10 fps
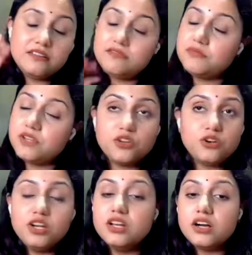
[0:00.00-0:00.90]

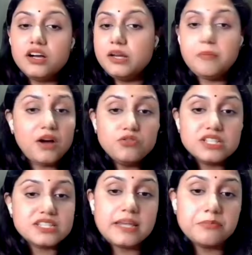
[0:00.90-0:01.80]
learn about
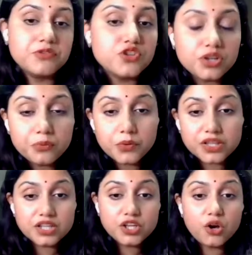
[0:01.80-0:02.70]
deception
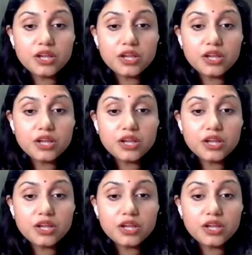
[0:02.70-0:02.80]
within your